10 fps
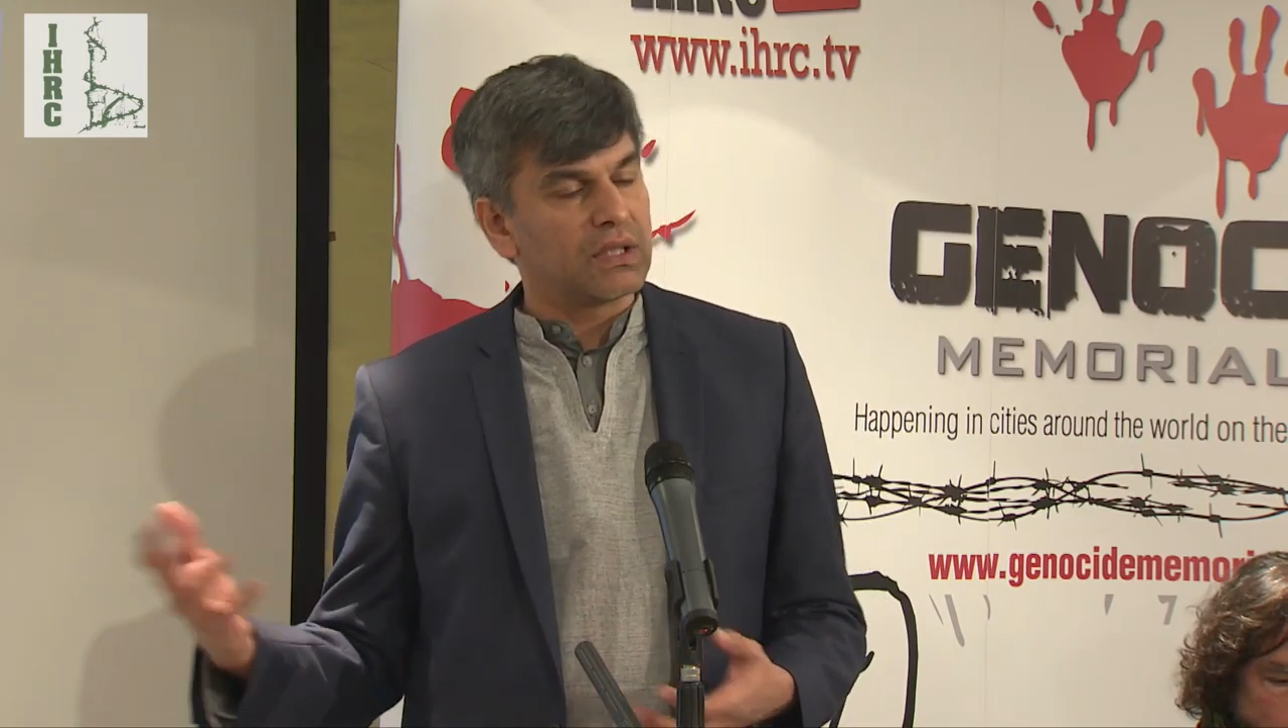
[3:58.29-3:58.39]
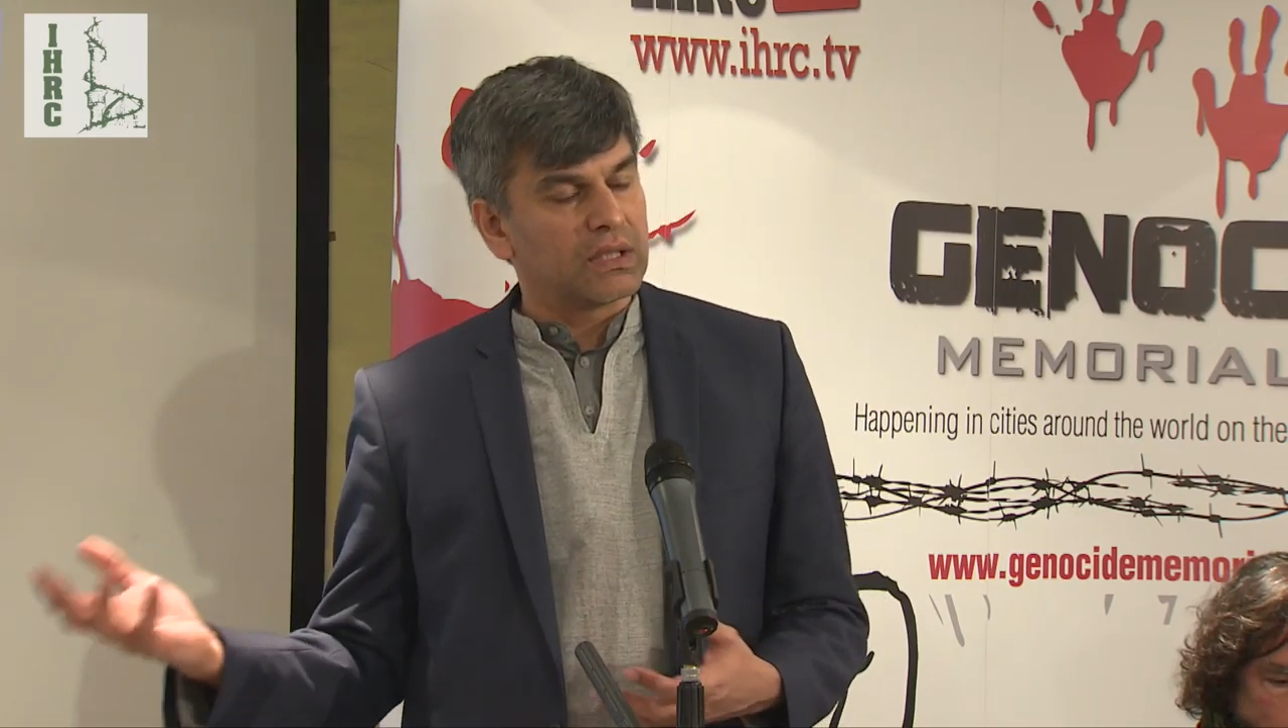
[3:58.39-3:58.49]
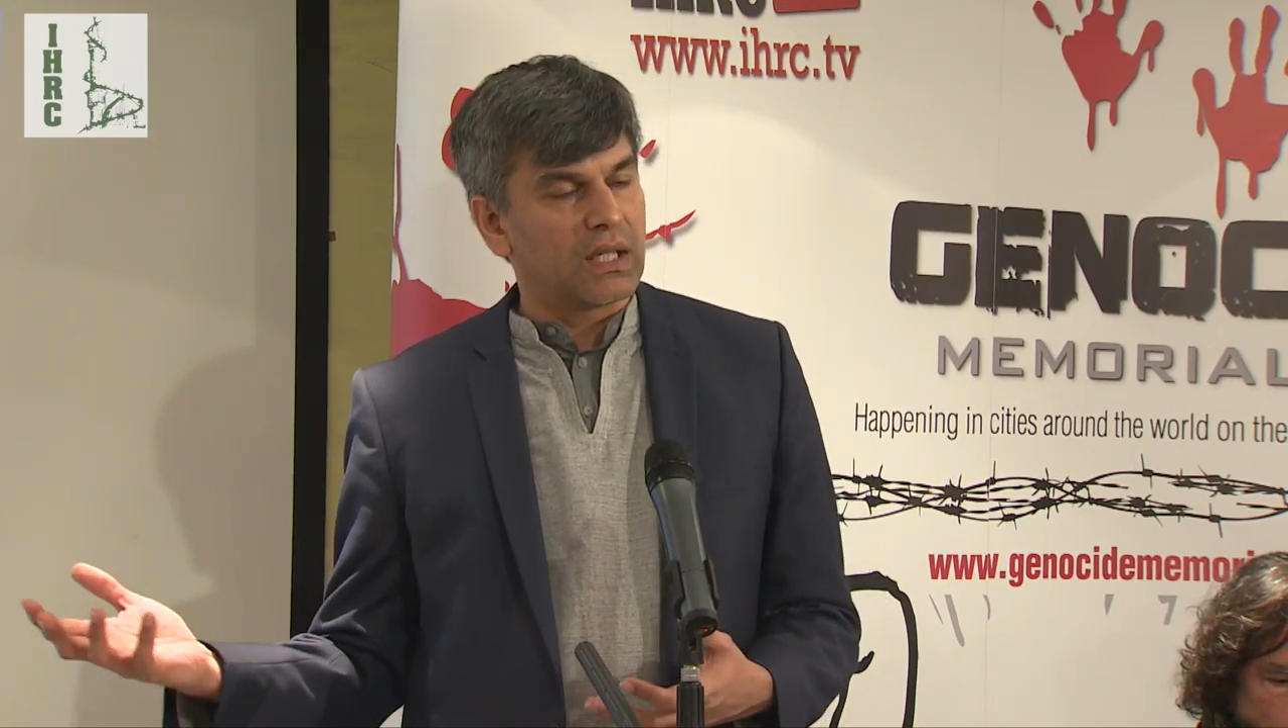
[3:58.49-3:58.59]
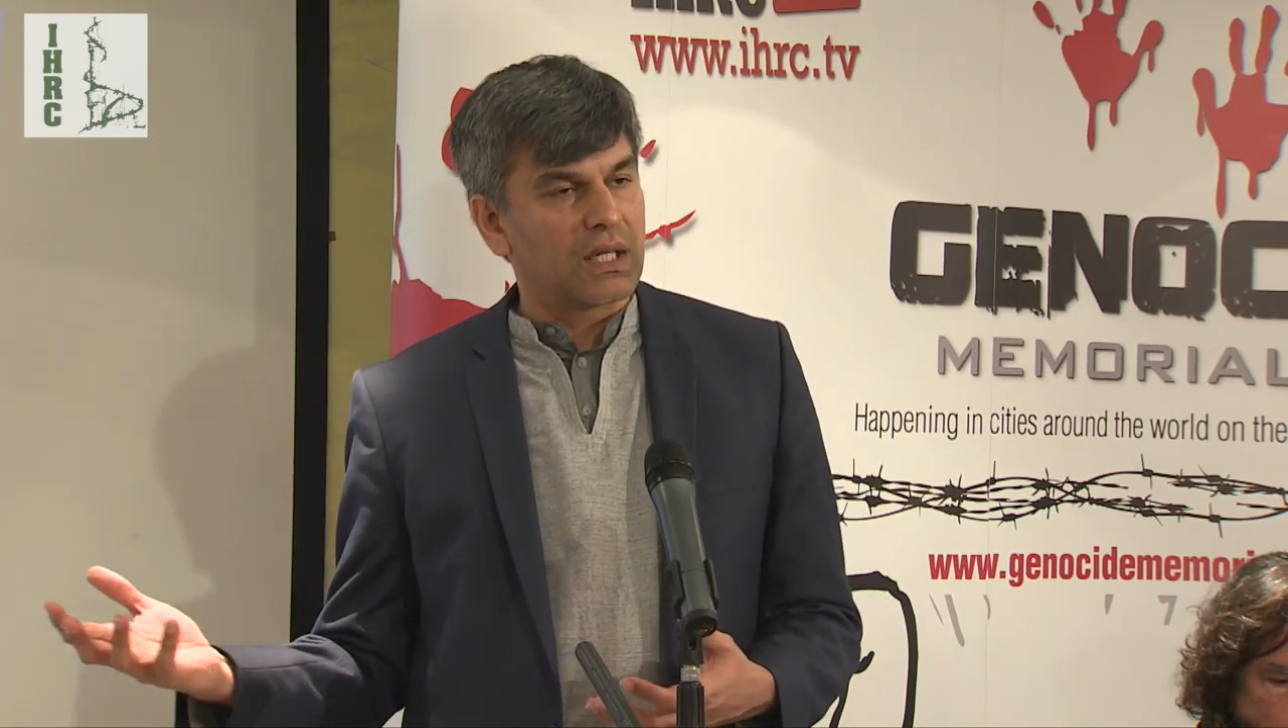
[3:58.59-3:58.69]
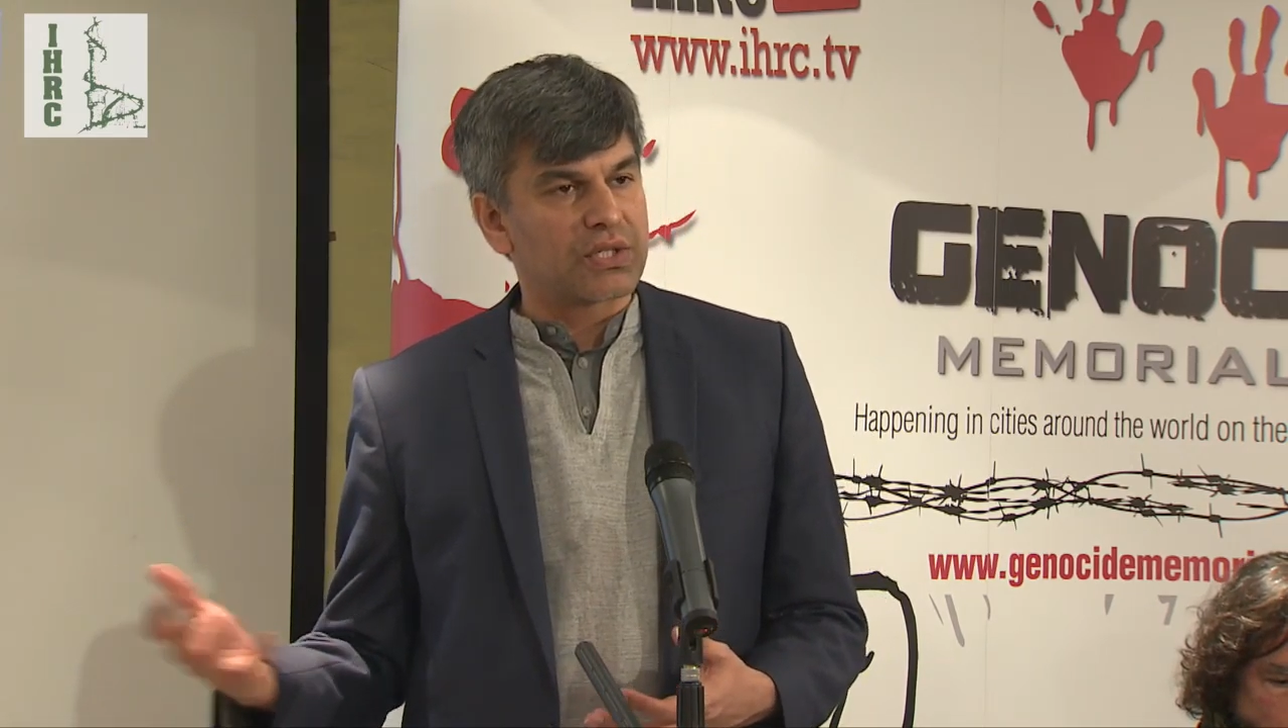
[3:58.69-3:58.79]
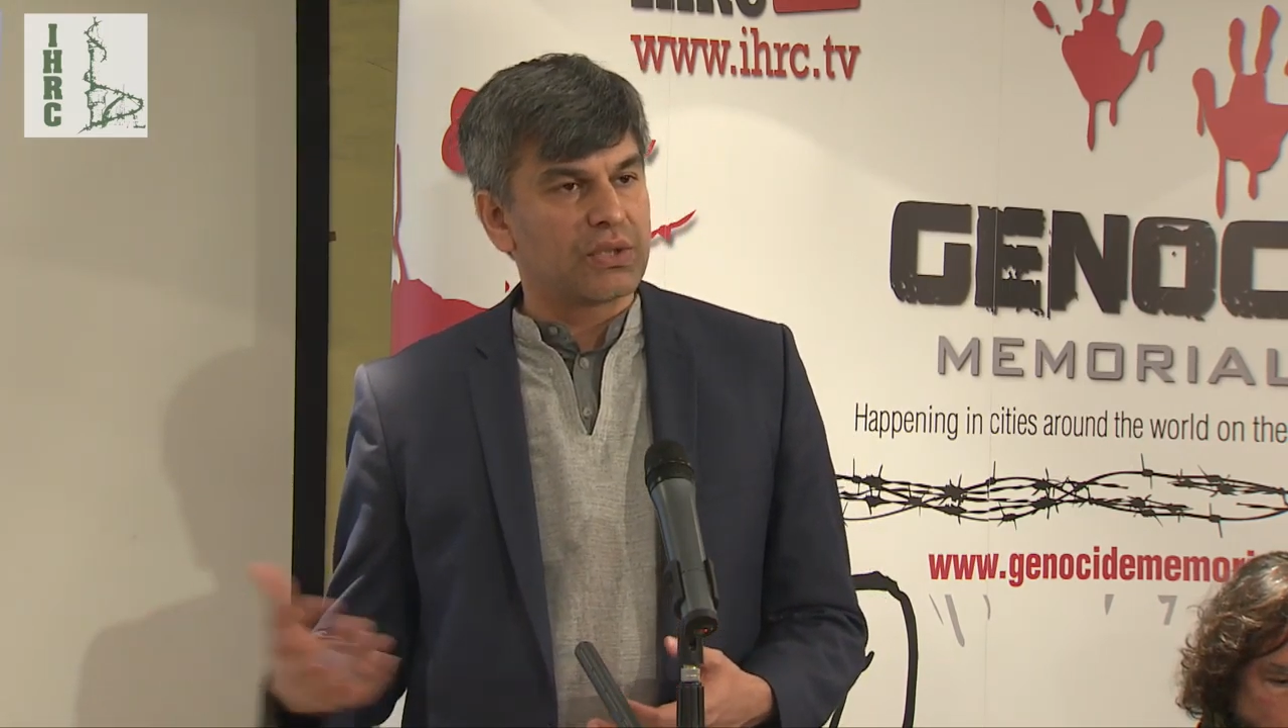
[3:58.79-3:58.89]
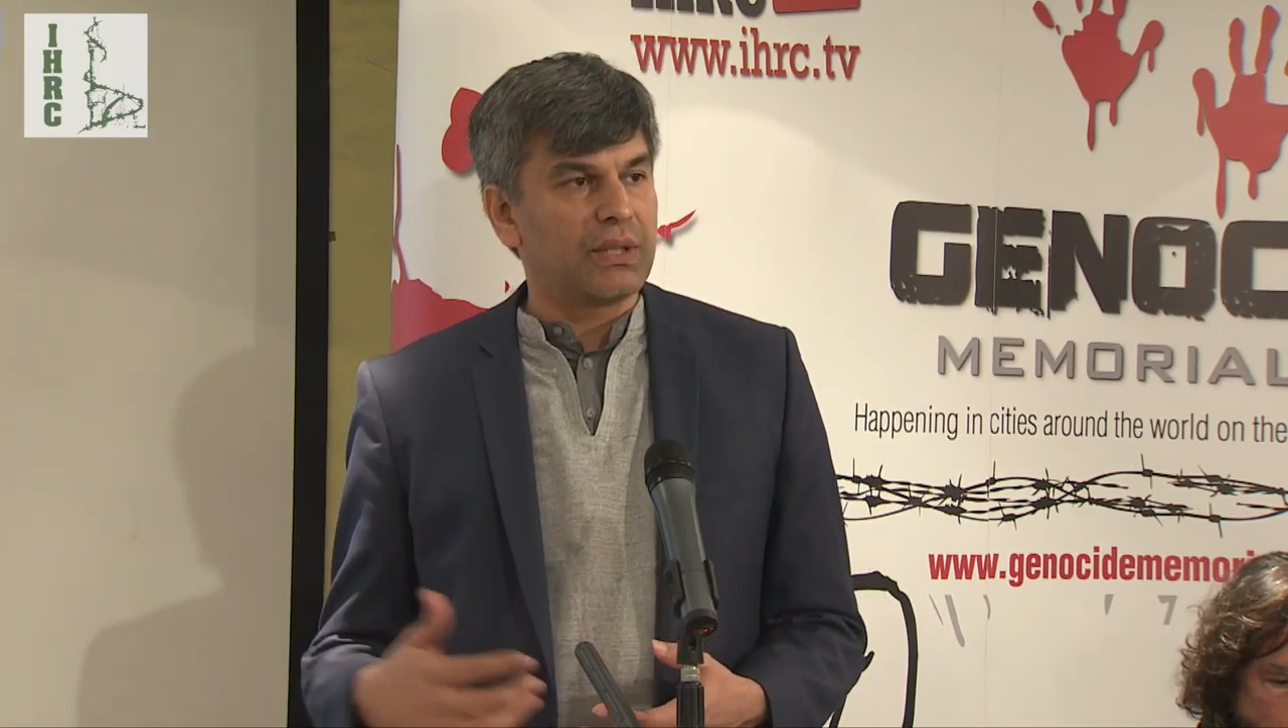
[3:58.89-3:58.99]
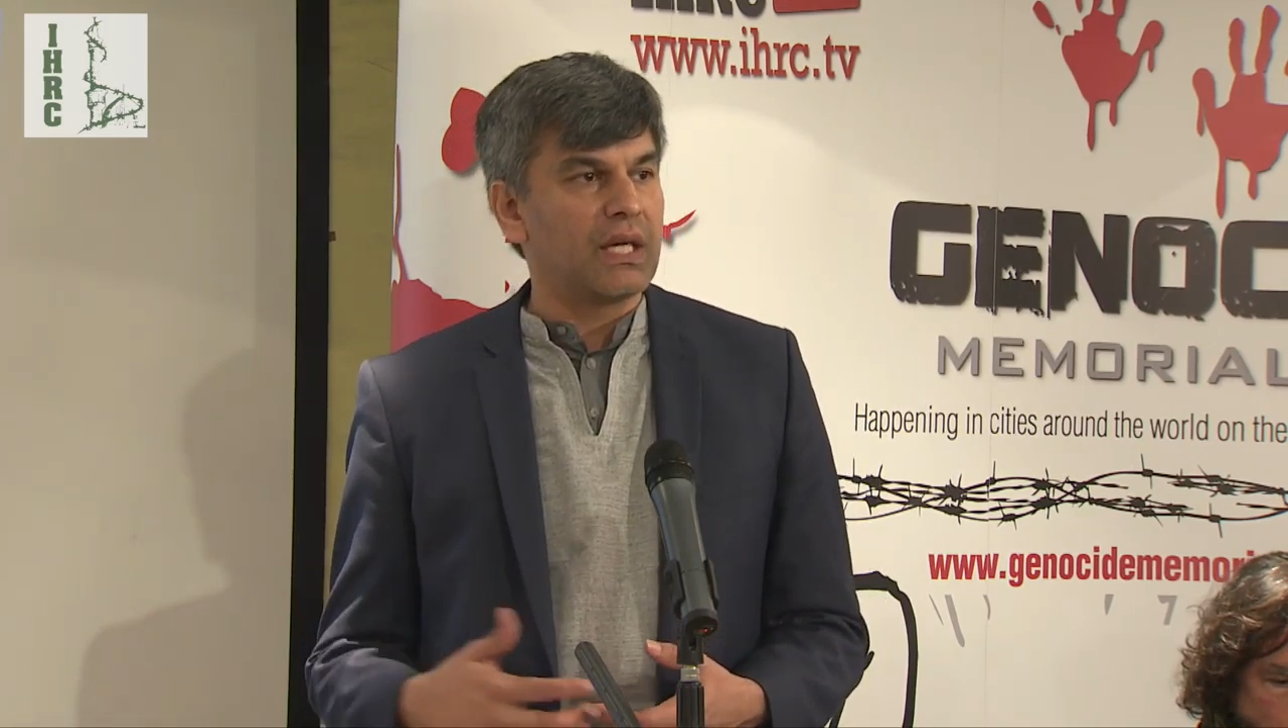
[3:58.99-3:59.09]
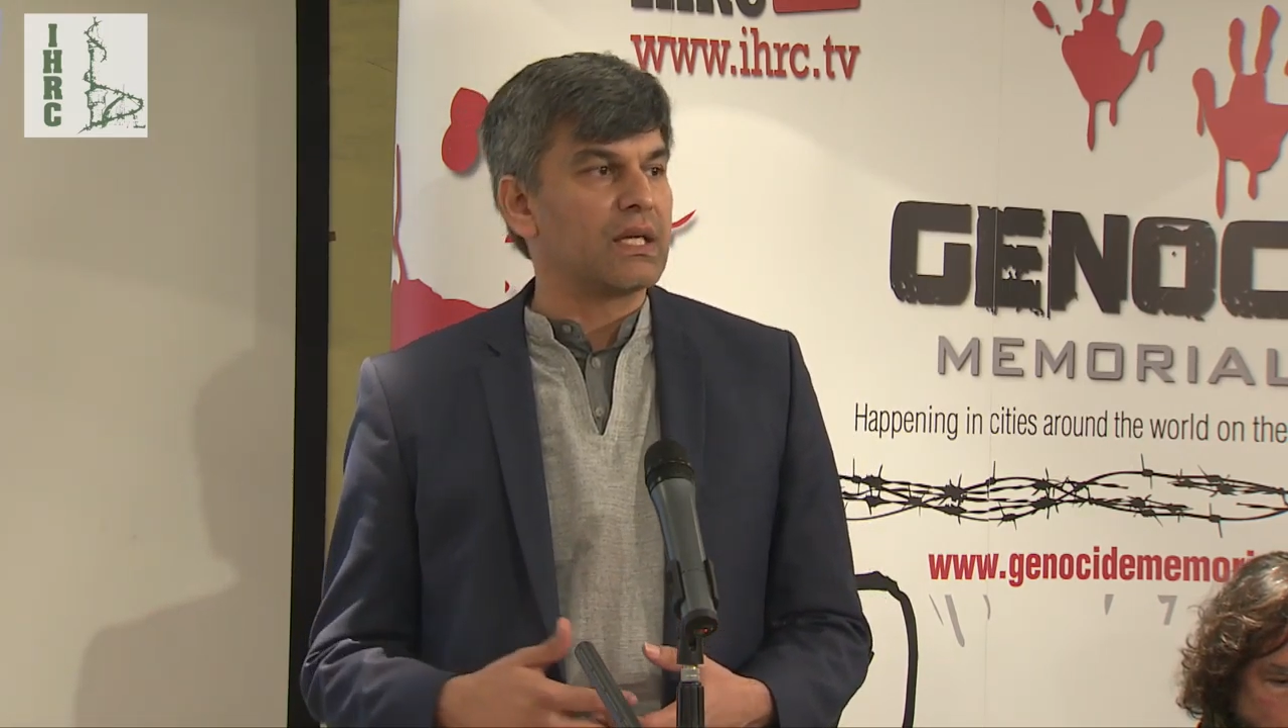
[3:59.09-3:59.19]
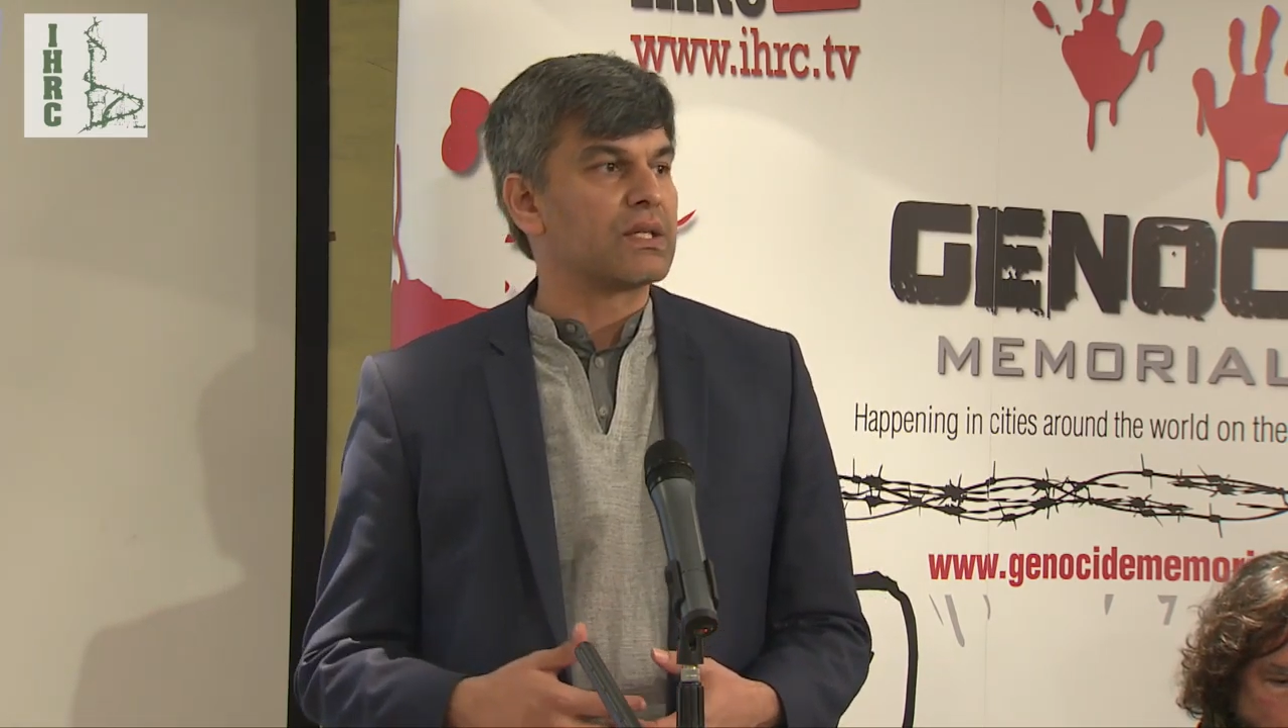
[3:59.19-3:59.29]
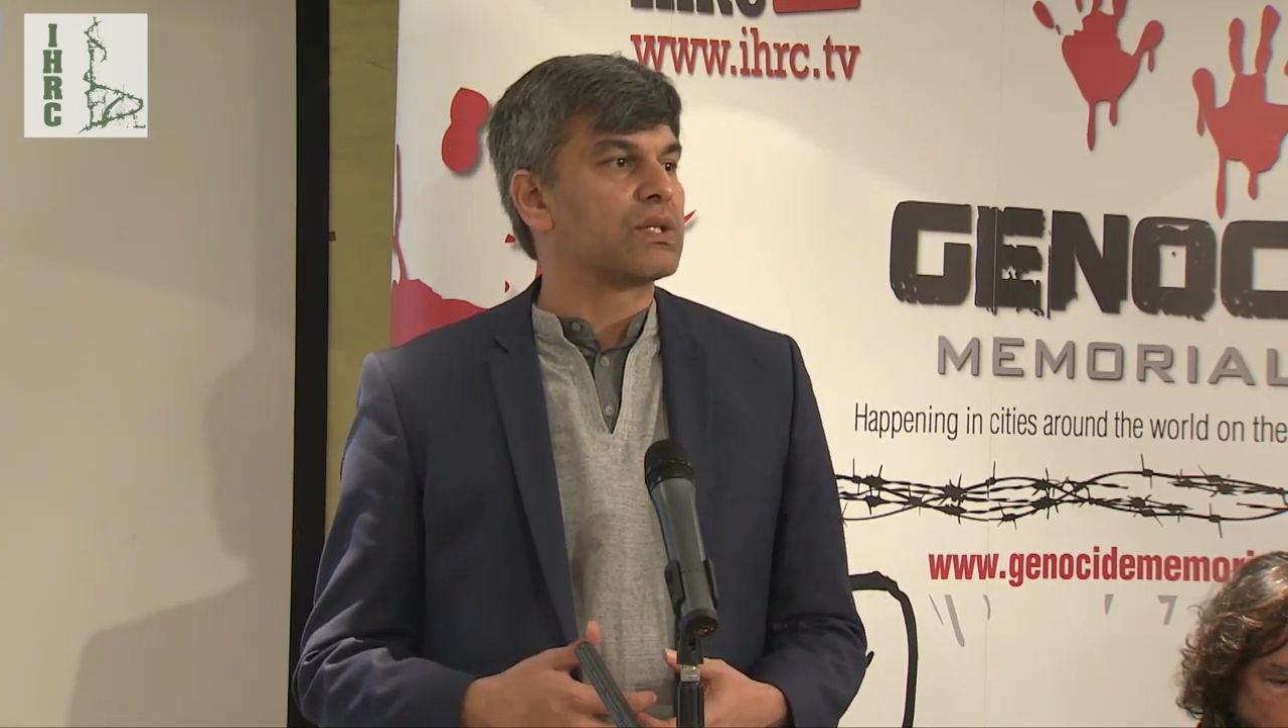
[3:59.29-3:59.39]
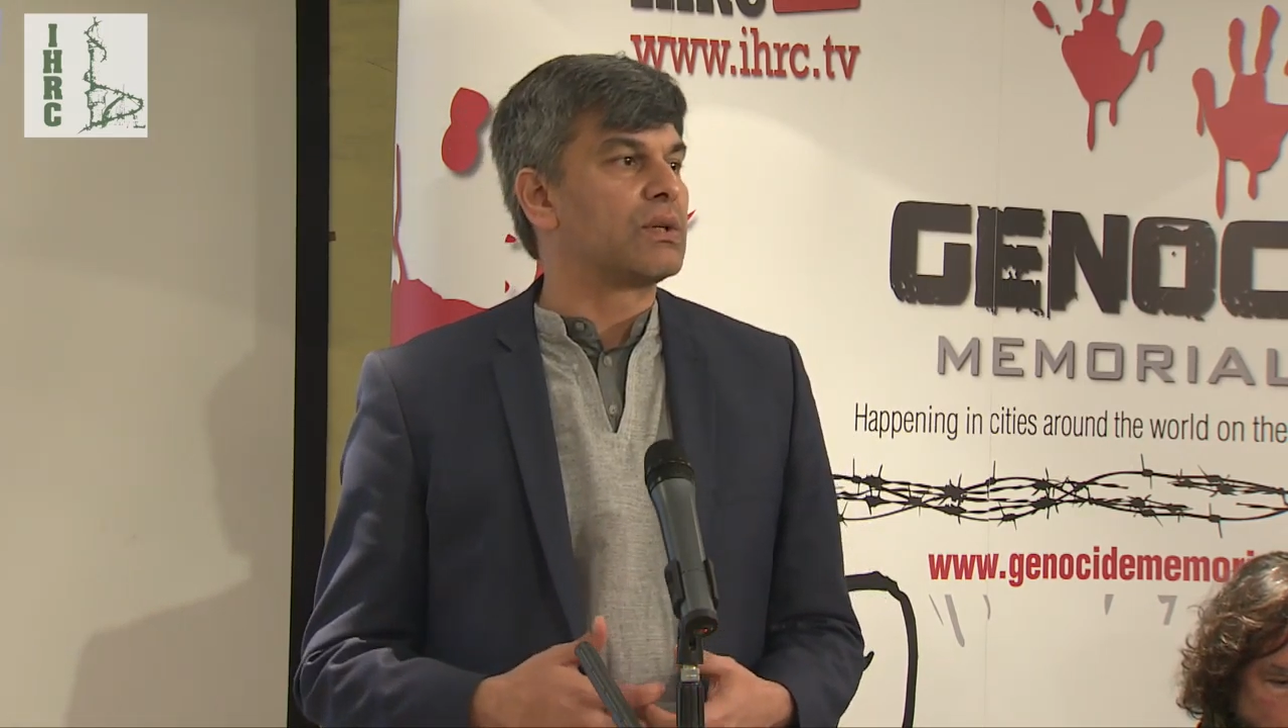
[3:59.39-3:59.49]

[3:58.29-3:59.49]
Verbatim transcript: in the last two years,